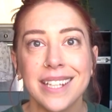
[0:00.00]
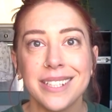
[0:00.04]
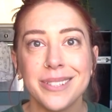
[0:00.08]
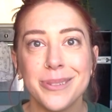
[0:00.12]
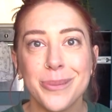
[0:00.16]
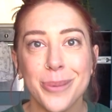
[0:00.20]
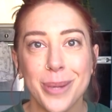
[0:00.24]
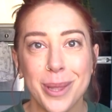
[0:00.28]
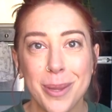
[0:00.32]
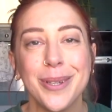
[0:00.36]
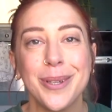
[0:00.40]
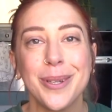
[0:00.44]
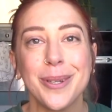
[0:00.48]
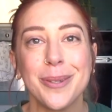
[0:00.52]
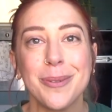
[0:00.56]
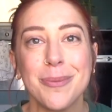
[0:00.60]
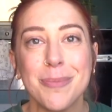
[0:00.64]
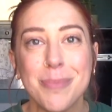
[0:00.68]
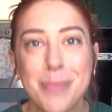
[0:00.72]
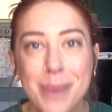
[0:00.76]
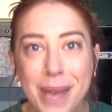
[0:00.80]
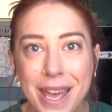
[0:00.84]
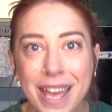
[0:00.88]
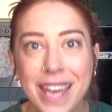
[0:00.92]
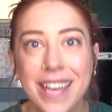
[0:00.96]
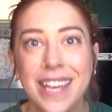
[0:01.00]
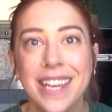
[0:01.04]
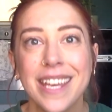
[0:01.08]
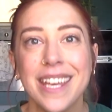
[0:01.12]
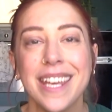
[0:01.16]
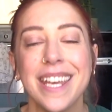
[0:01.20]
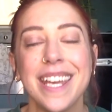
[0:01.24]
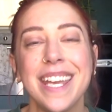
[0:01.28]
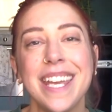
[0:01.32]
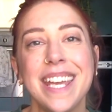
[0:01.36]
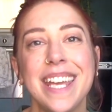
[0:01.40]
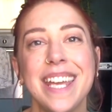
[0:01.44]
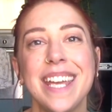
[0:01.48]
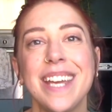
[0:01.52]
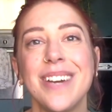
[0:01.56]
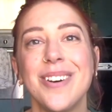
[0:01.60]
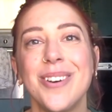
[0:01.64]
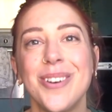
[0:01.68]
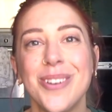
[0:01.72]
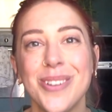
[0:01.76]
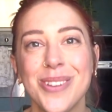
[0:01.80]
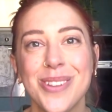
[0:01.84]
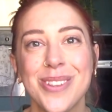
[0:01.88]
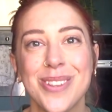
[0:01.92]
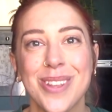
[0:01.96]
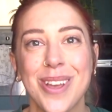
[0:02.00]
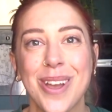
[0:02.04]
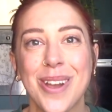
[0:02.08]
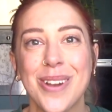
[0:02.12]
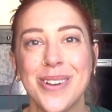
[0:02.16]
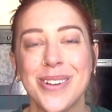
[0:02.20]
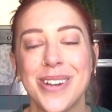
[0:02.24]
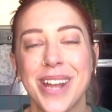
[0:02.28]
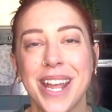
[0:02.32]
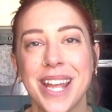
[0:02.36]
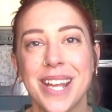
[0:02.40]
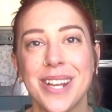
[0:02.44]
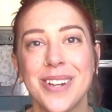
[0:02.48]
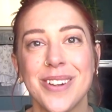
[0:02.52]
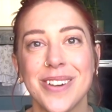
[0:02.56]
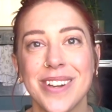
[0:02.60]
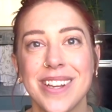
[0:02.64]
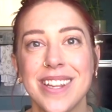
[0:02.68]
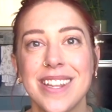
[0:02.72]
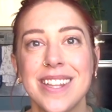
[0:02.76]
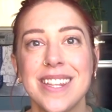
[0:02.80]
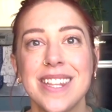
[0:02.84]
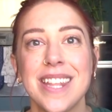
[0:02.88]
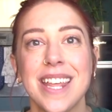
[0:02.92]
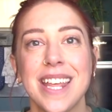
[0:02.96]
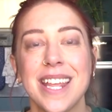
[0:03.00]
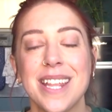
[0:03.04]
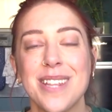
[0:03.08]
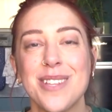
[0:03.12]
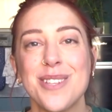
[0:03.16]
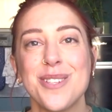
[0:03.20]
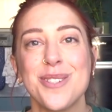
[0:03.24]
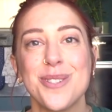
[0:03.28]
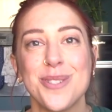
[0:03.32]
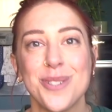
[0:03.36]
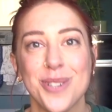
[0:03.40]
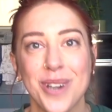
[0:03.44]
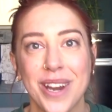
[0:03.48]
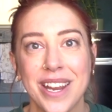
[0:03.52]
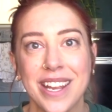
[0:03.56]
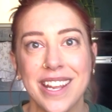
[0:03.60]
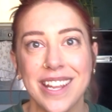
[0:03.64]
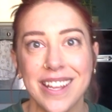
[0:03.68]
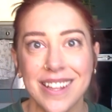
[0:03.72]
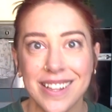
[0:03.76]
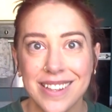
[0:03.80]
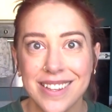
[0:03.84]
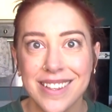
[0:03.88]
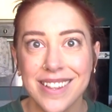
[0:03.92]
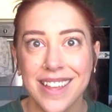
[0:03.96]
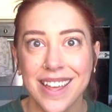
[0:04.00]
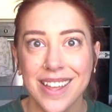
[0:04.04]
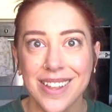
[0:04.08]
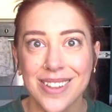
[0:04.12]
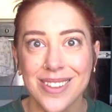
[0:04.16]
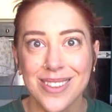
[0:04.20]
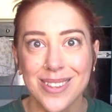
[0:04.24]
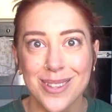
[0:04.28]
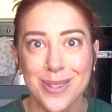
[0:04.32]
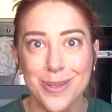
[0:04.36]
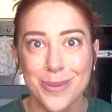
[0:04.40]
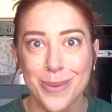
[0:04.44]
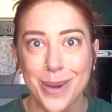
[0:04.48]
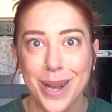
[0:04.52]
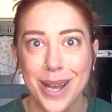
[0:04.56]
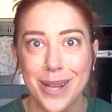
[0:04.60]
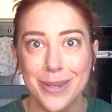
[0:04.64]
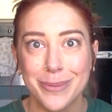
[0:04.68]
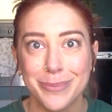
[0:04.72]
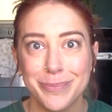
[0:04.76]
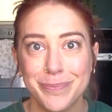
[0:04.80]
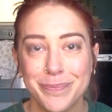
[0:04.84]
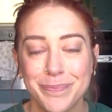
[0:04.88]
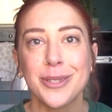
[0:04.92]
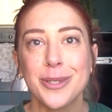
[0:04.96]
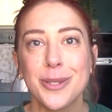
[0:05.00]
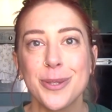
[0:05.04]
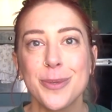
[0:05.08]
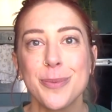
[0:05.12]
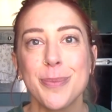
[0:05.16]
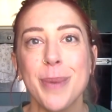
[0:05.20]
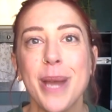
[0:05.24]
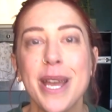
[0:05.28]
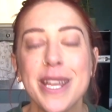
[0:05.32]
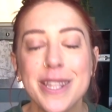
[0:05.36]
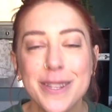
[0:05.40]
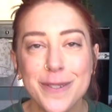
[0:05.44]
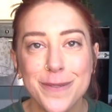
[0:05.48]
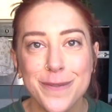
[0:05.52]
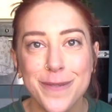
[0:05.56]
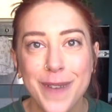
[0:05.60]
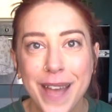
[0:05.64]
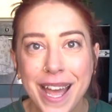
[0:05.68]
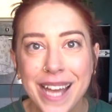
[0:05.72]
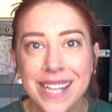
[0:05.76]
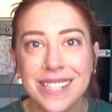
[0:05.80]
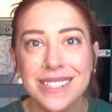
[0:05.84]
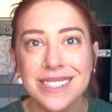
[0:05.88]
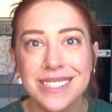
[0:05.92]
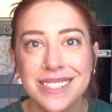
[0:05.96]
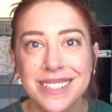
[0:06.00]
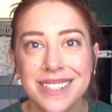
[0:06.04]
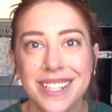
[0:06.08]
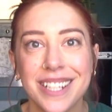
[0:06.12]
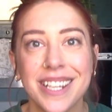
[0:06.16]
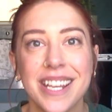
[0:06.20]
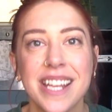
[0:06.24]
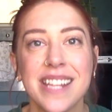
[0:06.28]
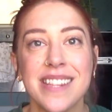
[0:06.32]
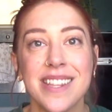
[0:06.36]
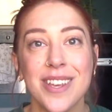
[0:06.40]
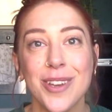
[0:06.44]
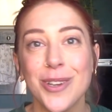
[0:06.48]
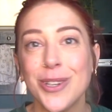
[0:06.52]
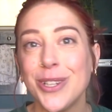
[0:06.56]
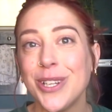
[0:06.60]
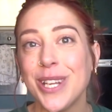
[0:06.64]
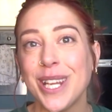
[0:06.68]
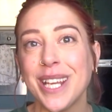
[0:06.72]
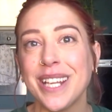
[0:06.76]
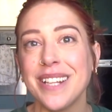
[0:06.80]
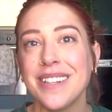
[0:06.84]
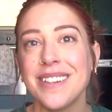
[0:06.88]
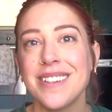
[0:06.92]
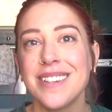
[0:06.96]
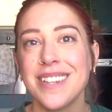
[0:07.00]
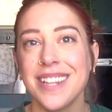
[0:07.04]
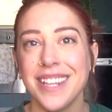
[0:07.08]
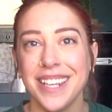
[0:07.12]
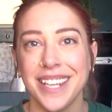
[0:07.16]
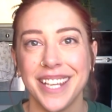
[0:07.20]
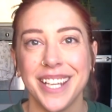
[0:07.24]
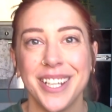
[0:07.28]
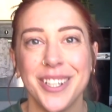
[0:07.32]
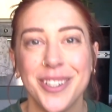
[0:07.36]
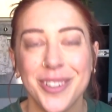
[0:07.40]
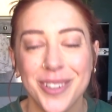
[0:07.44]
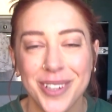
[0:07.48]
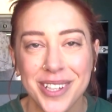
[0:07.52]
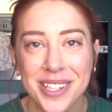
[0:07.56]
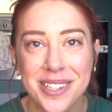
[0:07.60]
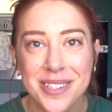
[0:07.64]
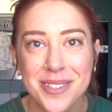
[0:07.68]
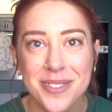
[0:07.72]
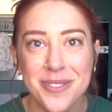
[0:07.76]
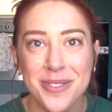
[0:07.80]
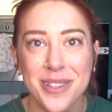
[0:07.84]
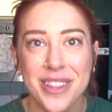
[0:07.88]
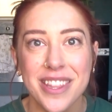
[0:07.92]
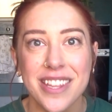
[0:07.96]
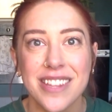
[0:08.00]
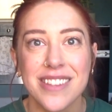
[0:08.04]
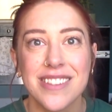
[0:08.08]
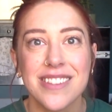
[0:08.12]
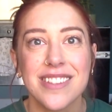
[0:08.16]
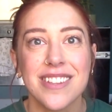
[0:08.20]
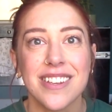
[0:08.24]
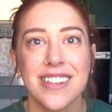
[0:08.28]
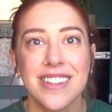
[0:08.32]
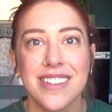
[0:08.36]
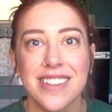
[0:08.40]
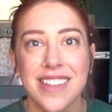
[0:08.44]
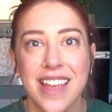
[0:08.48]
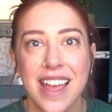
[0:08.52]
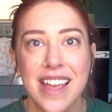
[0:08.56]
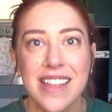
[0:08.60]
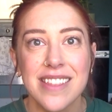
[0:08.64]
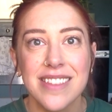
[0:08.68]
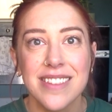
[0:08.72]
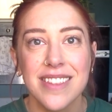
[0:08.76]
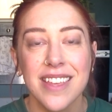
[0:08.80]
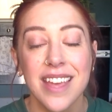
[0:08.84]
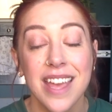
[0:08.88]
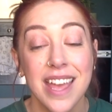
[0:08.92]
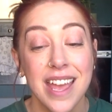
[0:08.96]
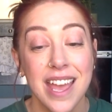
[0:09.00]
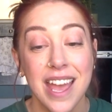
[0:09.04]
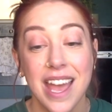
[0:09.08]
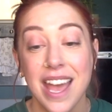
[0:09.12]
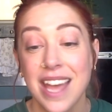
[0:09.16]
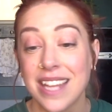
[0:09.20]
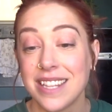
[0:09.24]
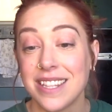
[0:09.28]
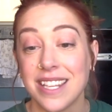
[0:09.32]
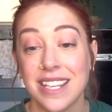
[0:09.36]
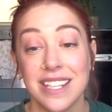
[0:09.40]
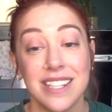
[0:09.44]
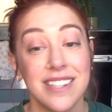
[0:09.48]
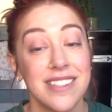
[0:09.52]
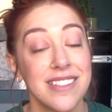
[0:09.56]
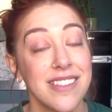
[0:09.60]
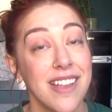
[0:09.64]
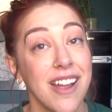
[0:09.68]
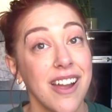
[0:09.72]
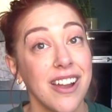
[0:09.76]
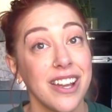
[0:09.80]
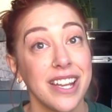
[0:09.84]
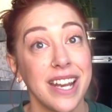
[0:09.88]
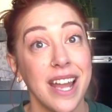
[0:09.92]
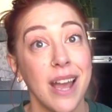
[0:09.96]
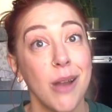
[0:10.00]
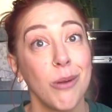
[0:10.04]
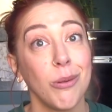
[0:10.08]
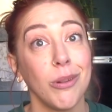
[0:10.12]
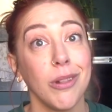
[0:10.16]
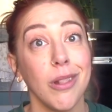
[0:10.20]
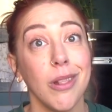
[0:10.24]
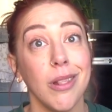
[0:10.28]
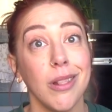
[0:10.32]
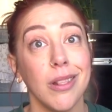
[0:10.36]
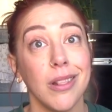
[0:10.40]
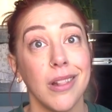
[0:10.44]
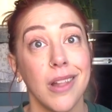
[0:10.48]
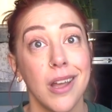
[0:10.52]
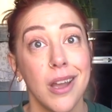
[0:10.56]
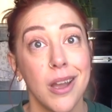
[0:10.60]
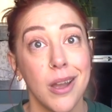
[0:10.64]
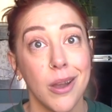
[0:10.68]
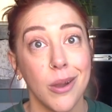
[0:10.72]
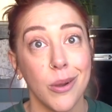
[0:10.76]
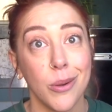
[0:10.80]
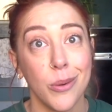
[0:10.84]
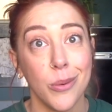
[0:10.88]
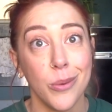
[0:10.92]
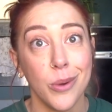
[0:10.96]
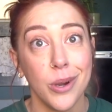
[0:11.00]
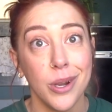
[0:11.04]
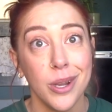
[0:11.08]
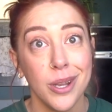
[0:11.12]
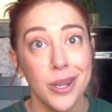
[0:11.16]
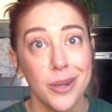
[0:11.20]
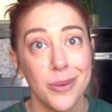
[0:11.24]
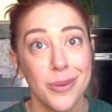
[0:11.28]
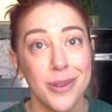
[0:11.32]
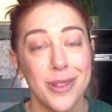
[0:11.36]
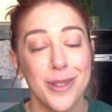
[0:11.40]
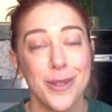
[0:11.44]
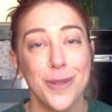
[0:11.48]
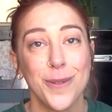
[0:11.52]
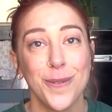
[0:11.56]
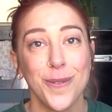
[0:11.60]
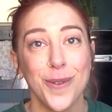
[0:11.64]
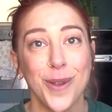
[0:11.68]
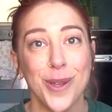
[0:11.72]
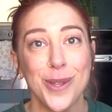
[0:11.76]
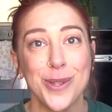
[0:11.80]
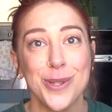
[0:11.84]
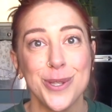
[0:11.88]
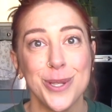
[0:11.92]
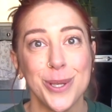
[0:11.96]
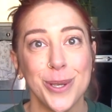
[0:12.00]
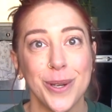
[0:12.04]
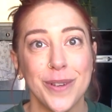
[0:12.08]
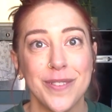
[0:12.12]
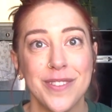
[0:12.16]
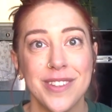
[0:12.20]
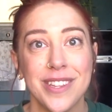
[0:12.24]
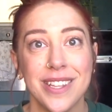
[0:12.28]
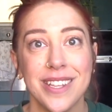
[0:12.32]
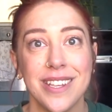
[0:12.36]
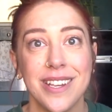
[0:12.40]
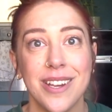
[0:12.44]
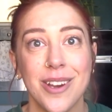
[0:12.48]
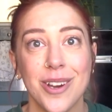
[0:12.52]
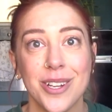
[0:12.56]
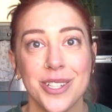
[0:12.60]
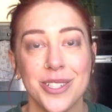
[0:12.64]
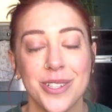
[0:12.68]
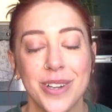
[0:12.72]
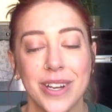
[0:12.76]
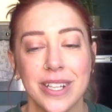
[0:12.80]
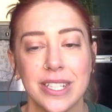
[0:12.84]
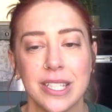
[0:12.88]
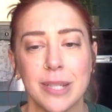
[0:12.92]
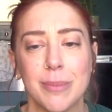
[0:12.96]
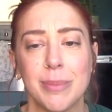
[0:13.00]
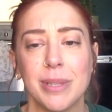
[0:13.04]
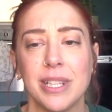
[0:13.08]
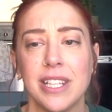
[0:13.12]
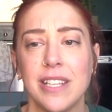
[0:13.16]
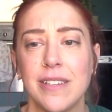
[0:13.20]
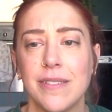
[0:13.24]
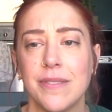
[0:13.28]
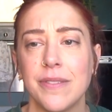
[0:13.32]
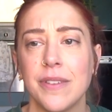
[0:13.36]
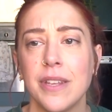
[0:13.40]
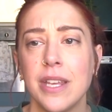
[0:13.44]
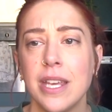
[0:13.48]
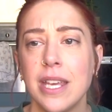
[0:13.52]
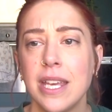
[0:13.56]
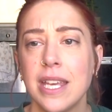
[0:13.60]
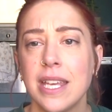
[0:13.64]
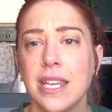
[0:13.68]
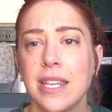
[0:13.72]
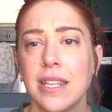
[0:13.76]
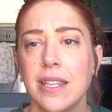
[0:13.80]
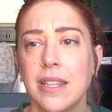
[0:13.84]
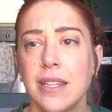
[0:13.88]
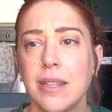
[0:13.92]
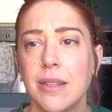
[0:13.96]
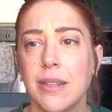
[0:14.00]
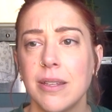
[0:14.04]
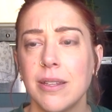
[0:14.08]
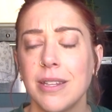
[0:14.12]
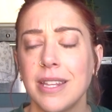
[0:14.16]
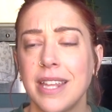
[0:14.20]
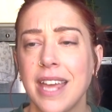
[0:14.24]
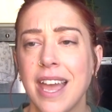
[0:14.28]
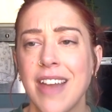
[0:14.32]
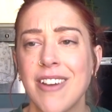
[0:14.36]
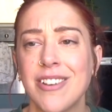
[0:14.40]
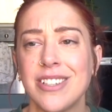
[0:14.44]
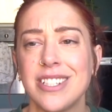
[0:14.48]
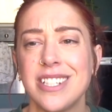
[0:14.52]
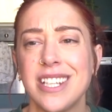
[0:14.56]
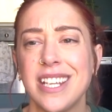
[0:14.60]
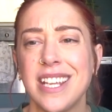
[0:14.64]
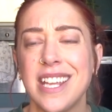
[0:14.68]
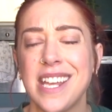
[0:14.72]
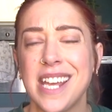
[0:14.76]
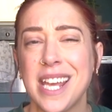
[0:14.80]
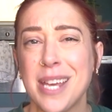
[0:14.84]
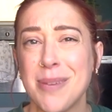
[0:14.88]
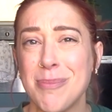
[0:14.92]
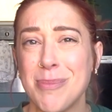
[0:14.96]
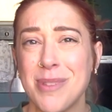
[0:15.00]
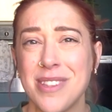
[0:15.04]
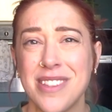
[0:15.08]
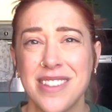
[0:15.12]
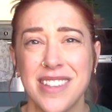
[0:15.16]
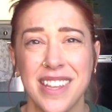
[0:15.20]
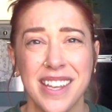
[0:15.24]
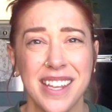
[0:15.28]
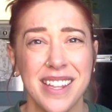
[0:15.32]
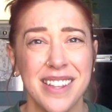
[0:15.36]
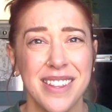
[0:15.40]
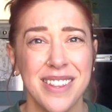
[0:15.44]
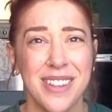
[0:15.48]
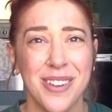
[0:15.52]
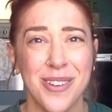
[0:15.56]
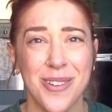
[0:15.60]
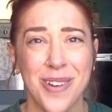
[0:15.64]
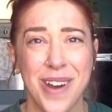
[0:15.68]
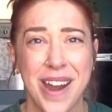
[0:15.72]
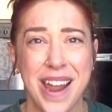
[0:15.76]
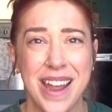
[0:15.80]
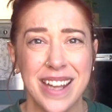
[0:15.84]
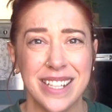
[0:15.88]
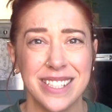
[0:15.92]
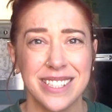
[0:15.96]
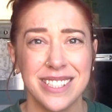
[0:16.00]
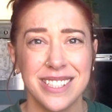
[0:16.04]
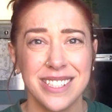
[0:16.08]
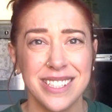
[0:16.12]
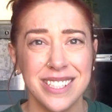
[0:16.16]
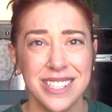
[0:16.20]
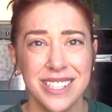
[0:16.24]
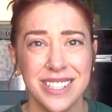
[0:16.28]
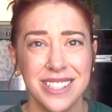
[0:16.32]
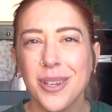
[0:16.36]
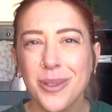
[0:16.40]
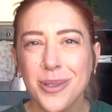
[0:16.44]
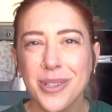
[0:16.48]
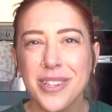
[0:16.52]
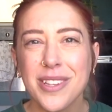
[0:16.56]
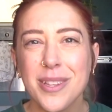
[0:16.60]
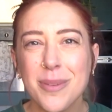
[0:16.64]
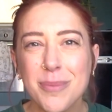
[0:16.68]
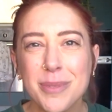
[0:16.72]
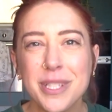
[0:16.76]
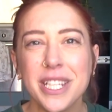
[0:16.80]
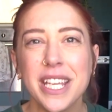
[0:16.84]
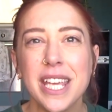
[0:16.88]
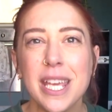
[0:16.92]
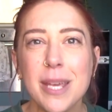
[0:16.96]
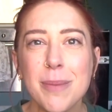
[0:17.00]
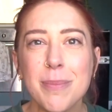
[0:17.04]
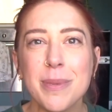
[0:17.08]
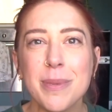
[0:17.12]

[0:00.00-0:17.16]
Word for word: And you can bet he also increased his striking skills as well. Now, despite the fact that his earnings increased with his success and they started out low with his first UFC contract, I believe guaranteeing him six grand, he always seemed to